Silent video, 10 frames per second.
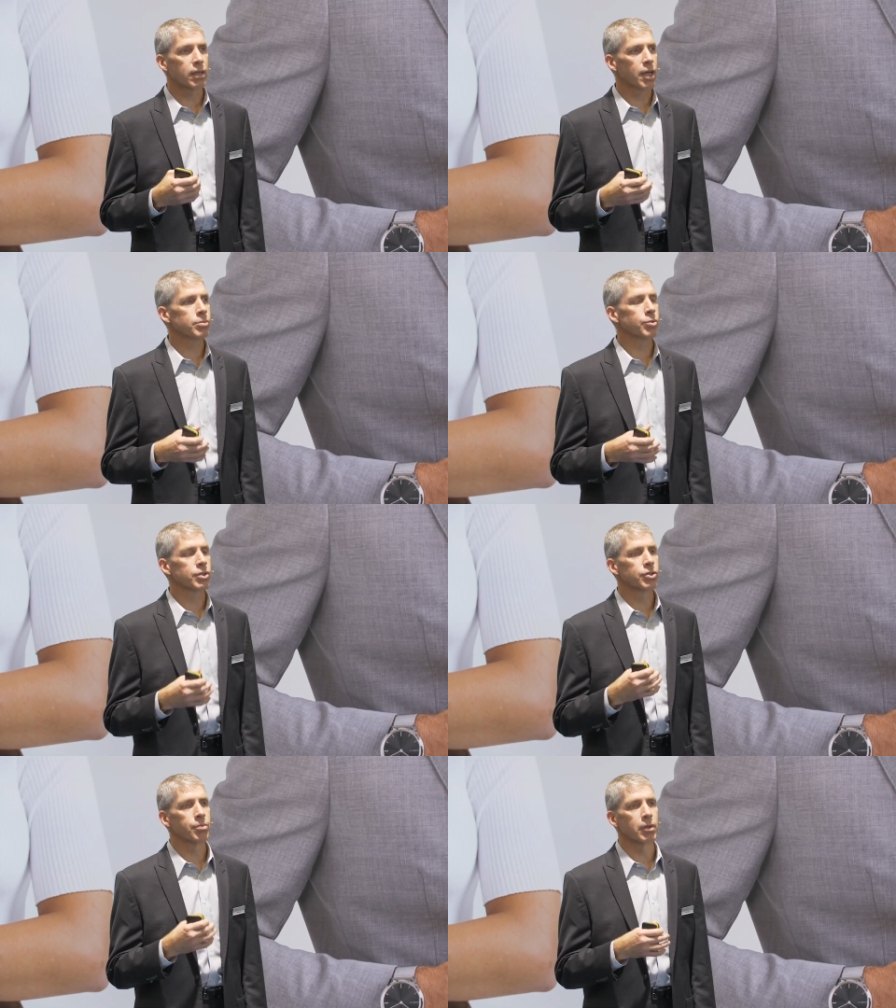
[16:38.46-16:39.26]
it comes with
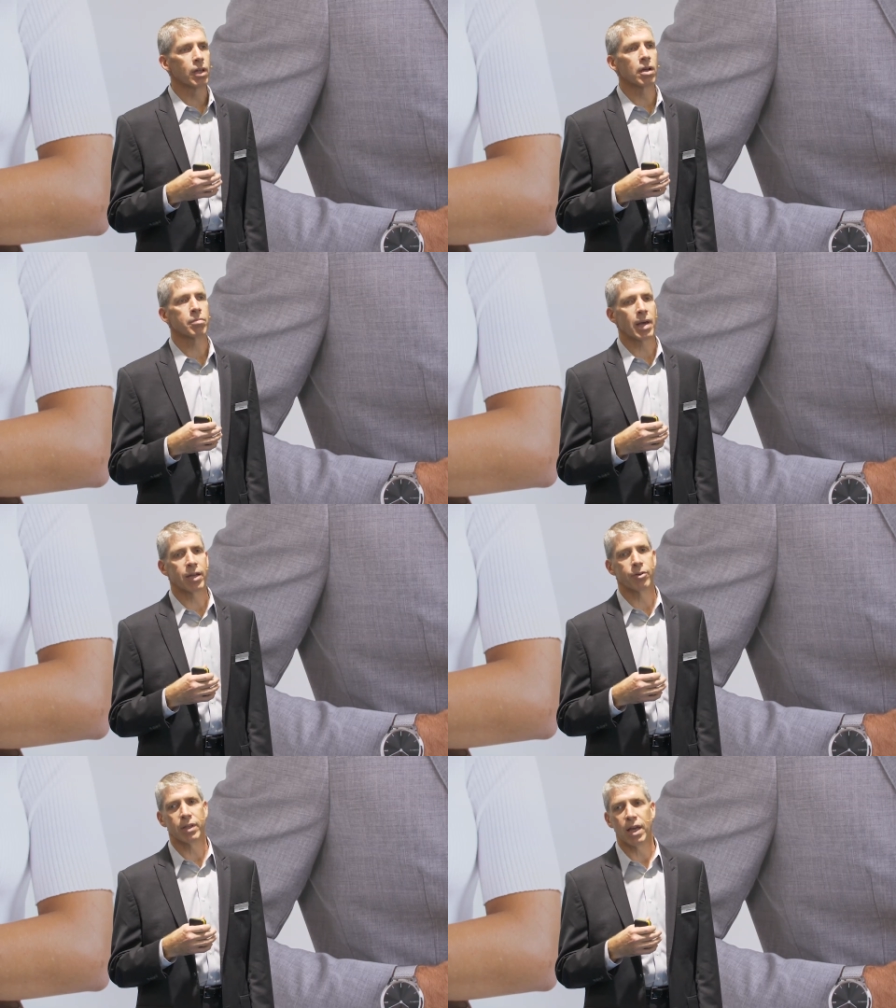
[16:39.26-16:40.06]
super long
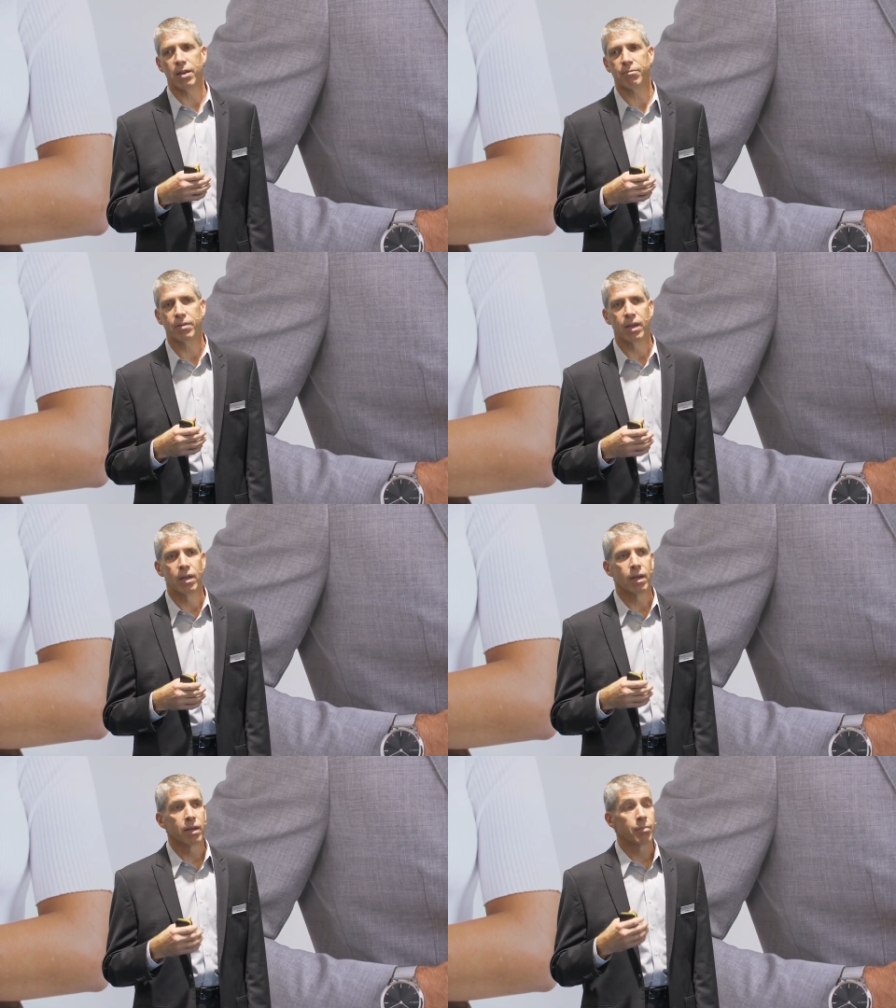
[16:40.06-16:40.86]
battery life,
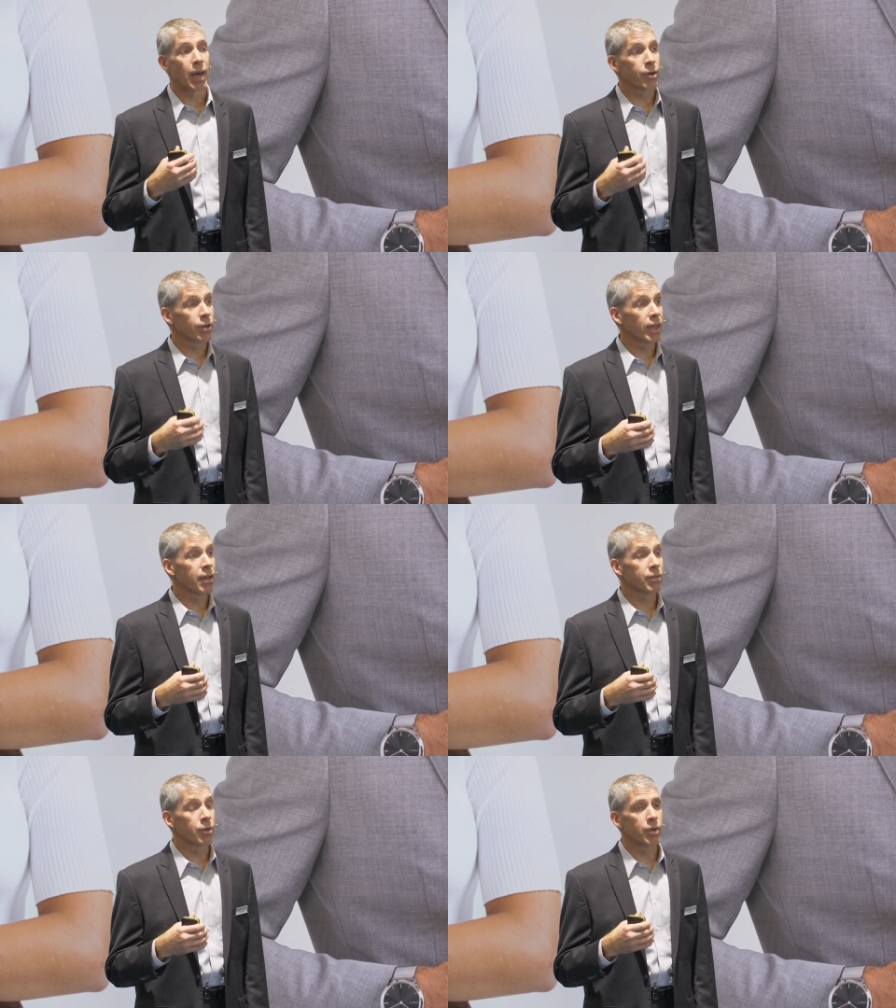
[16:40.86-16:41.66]
battery
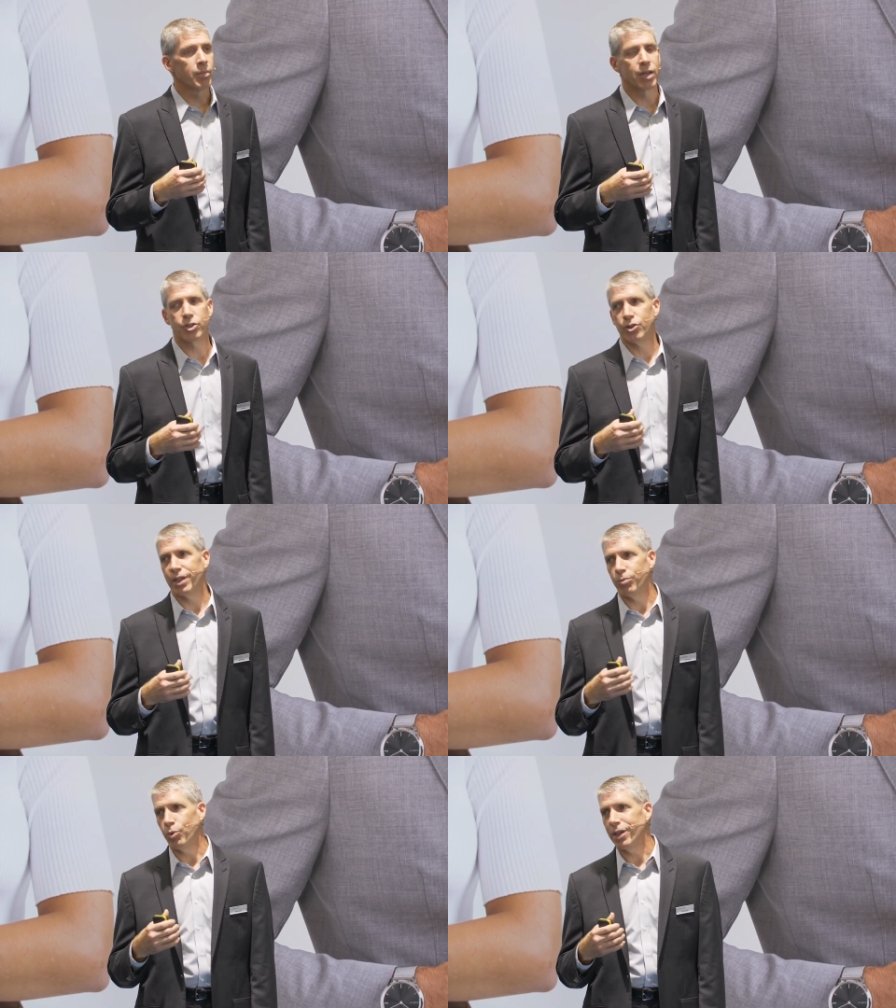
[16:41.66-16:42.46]
life that we measure
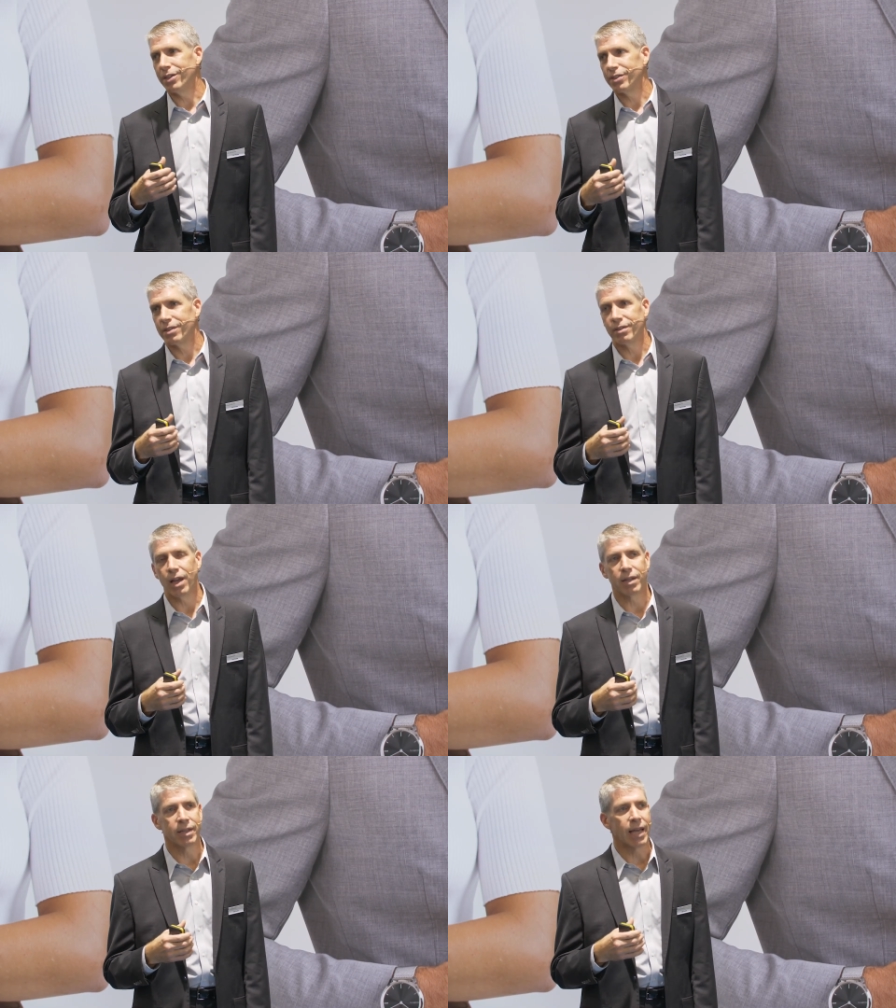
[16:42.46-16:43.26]
in weeks,
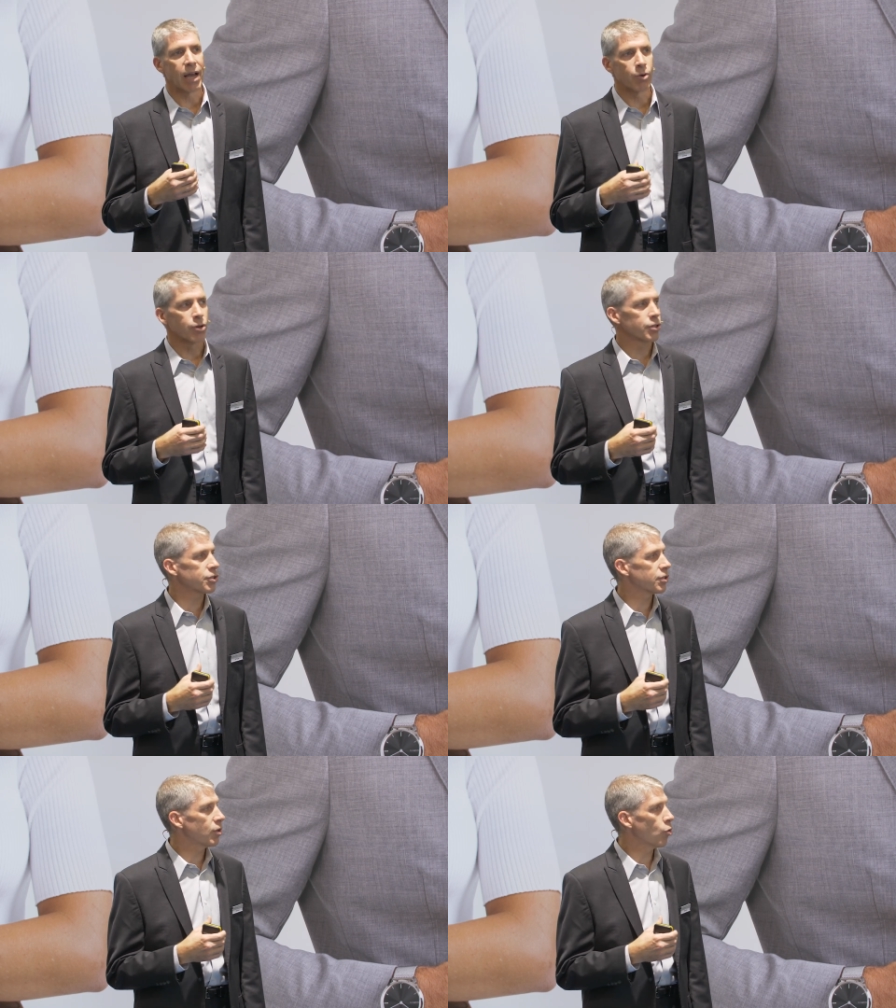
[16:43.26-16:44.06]
not in
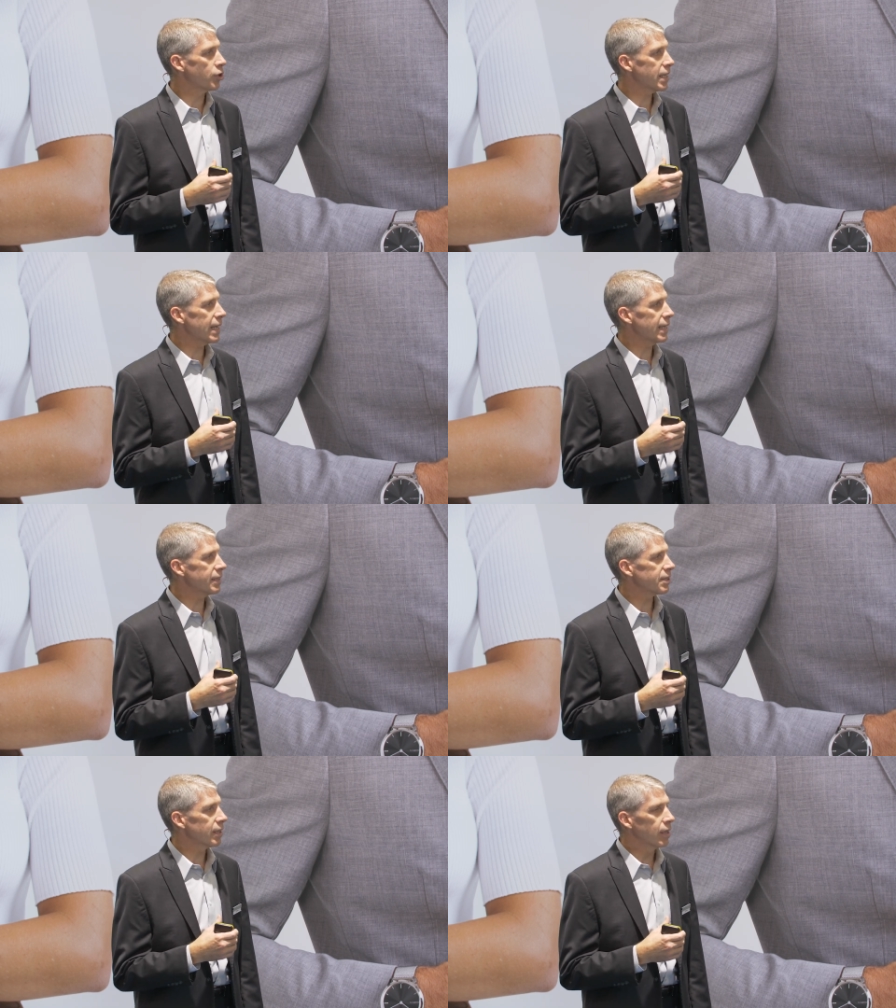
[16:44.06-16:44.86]
hours or
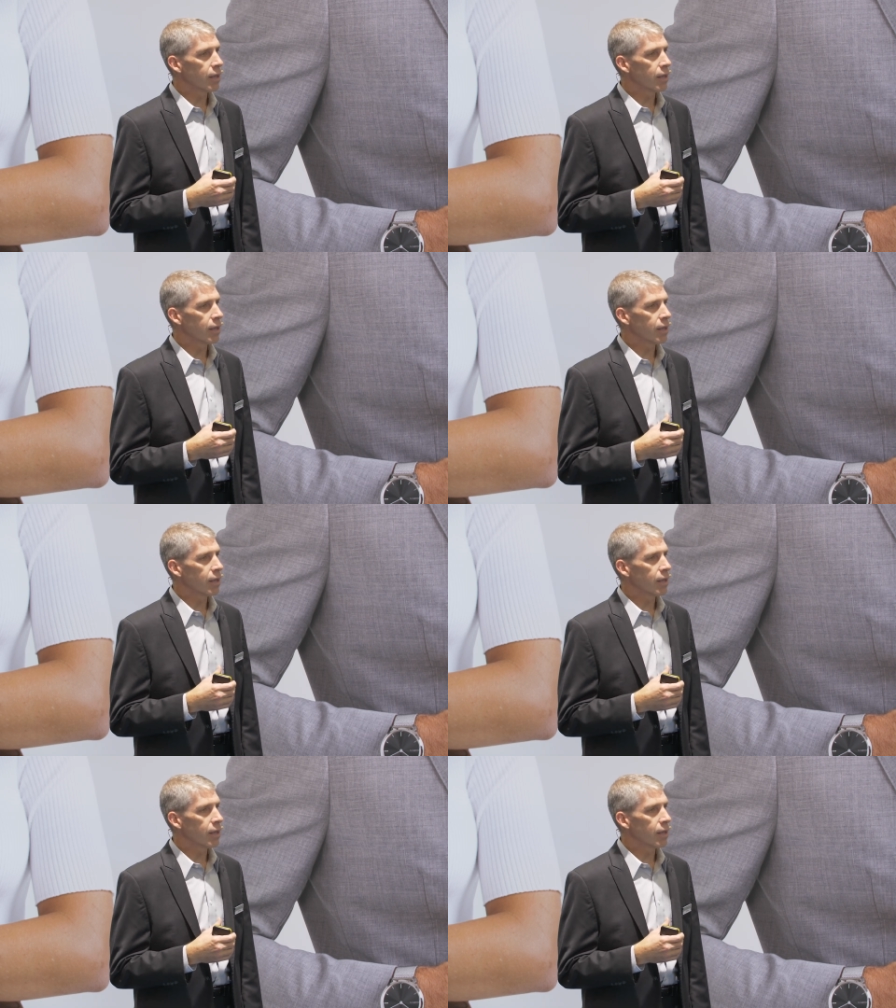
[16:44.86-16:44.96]
days.